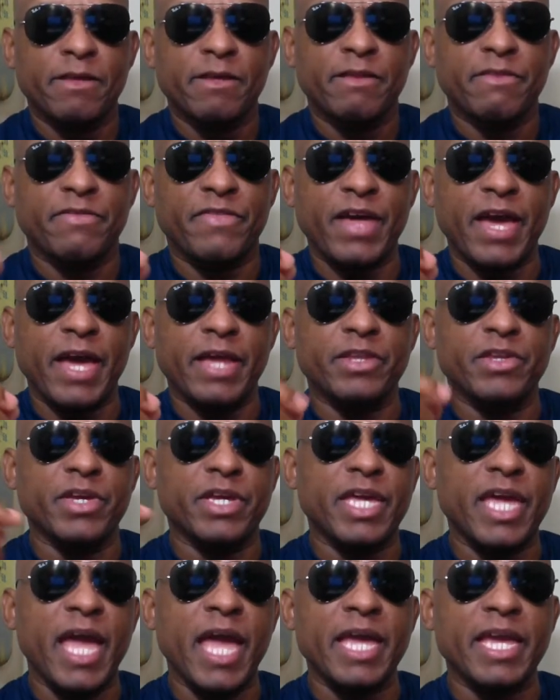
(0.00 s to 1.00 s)
that you
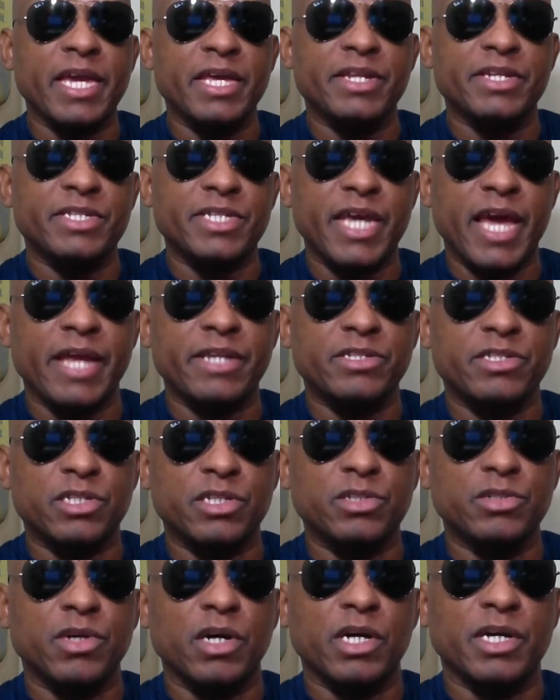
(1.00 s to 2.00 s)
can't get a
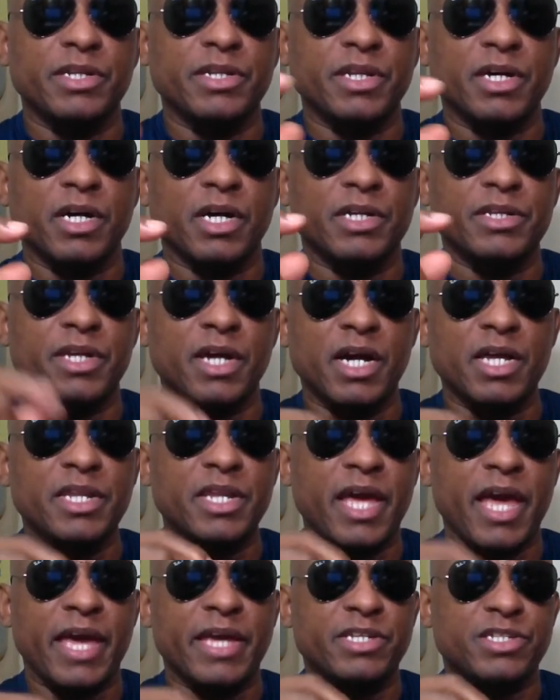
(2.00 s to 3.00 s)
tattoo, an
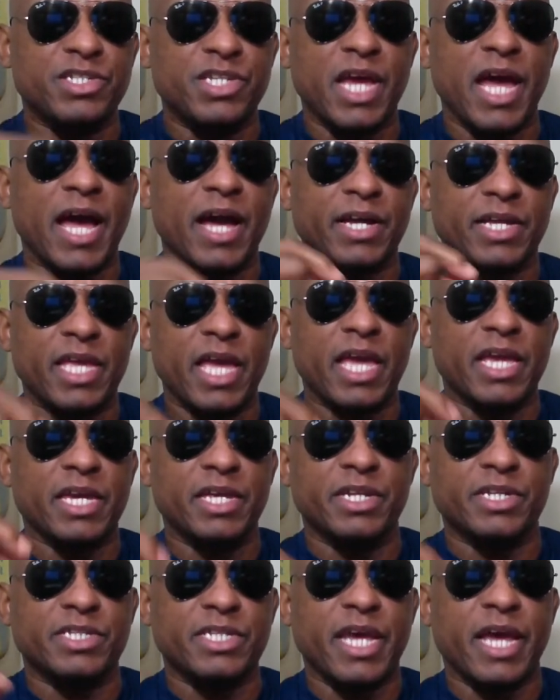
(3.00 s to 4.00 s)
unaged child can't get
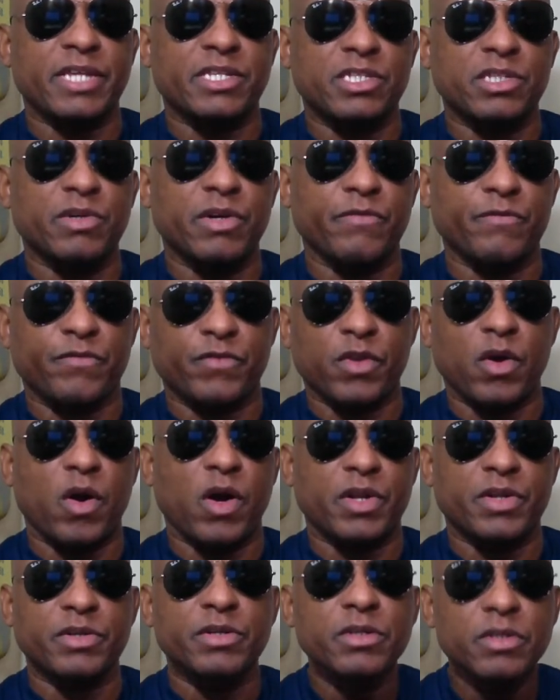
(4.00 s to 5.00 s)
a tattoo in
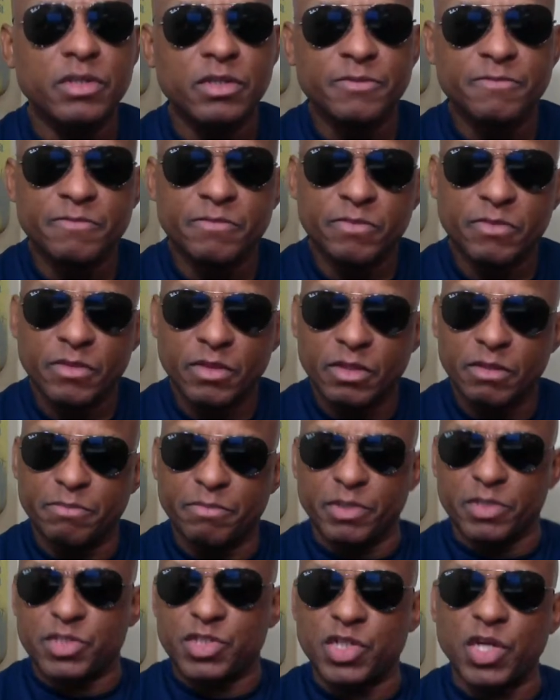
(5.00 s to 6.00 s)
Florida,
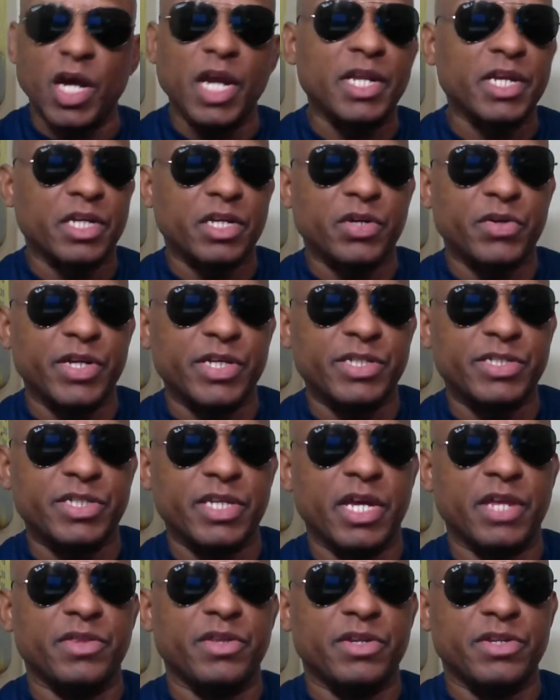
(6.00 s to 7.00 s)
but Charlie Crist
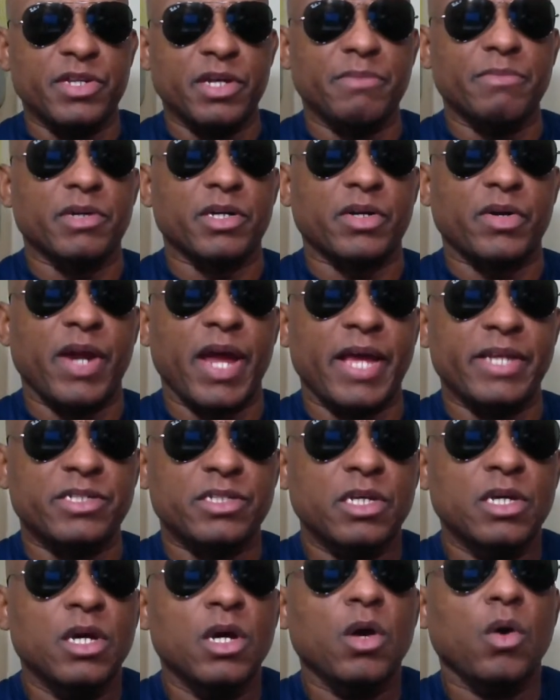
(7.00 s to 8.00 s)
and the Democrats
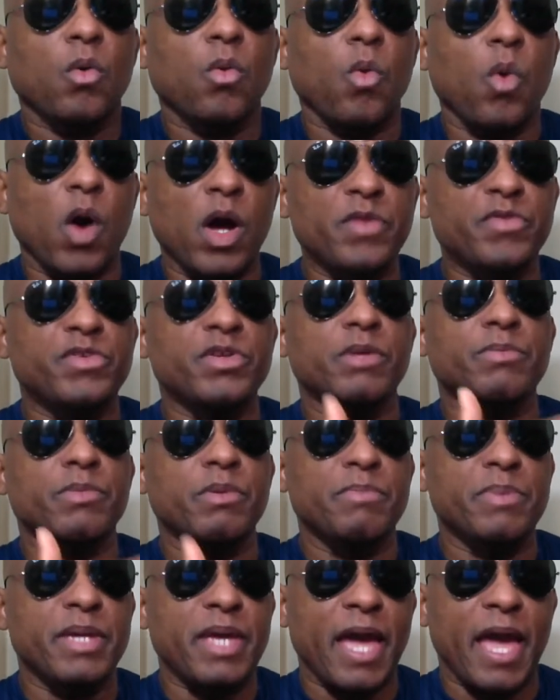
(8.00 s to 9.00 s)
want them to
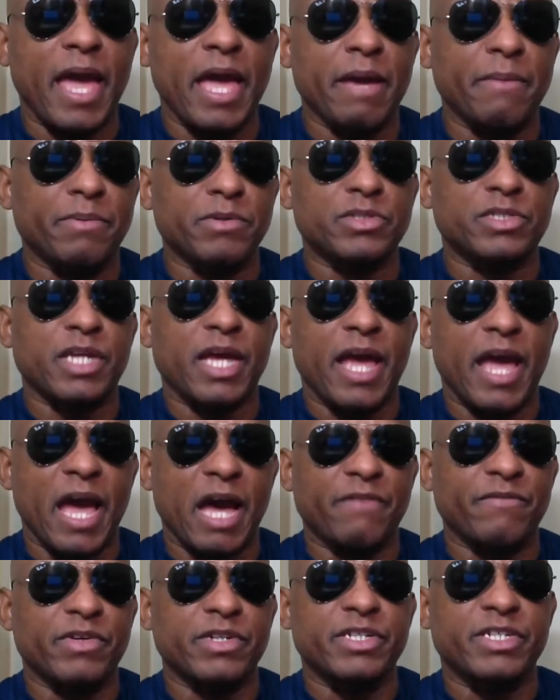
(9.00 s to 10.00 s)
be able to
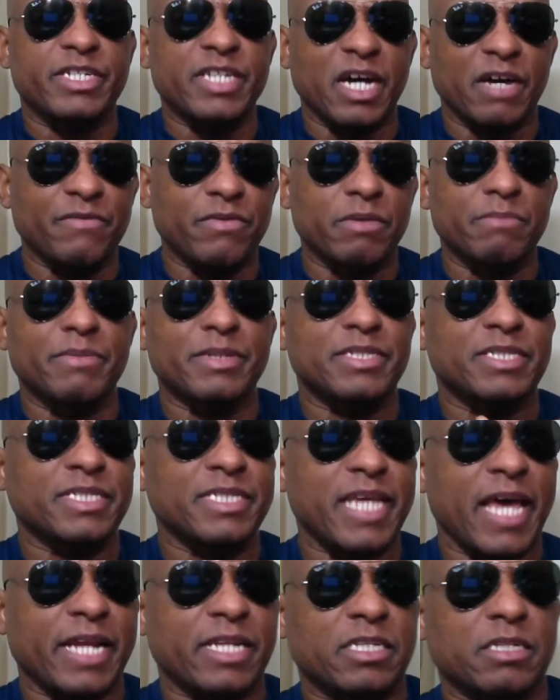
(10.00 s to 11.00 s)
have a double
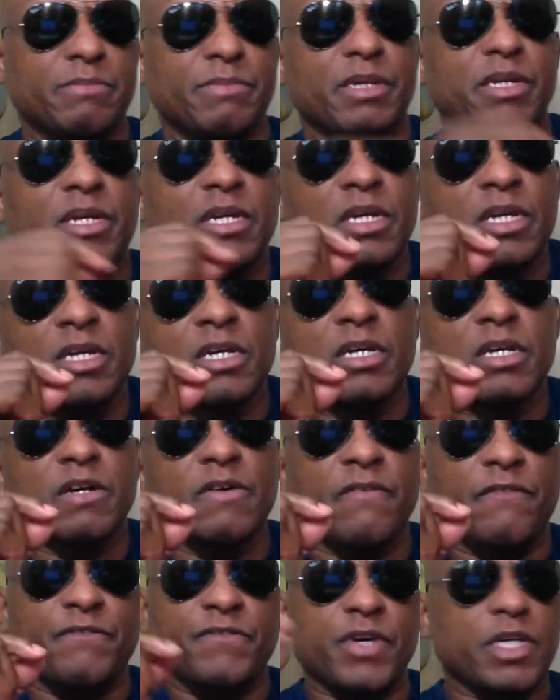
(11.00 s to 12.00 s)
mastectomy
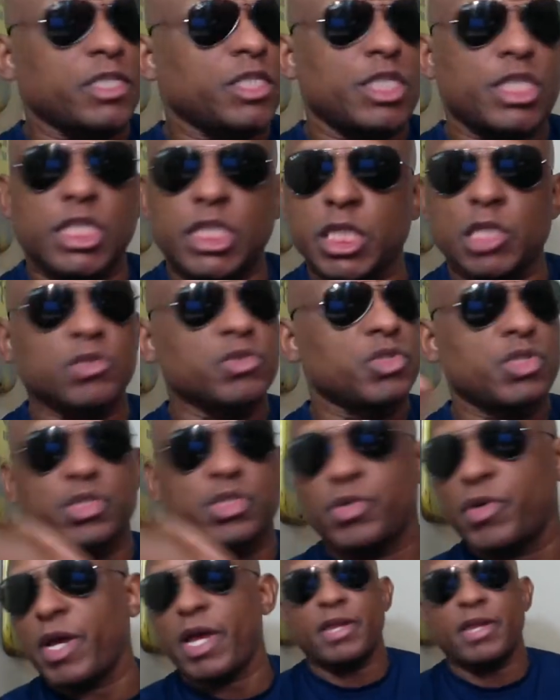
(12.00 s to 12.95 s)
for children.